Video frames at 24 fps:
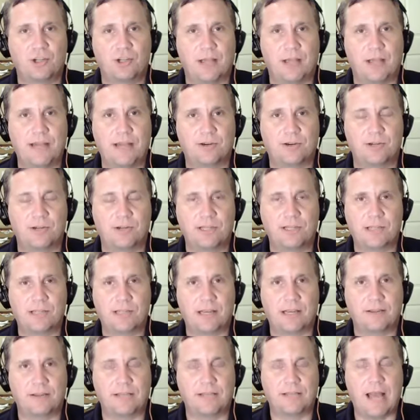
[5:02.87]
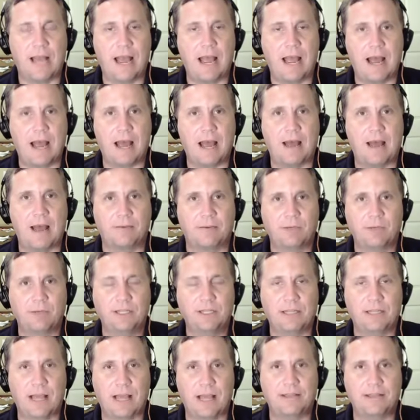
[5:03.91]
like or dislike of the guy. I
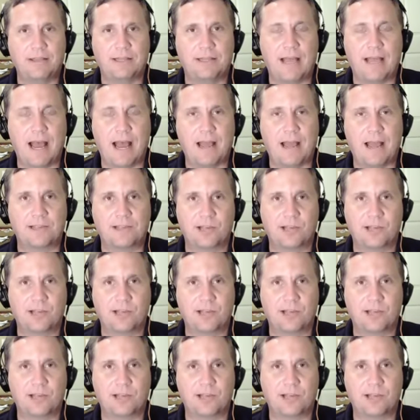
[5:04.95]
really like the guy.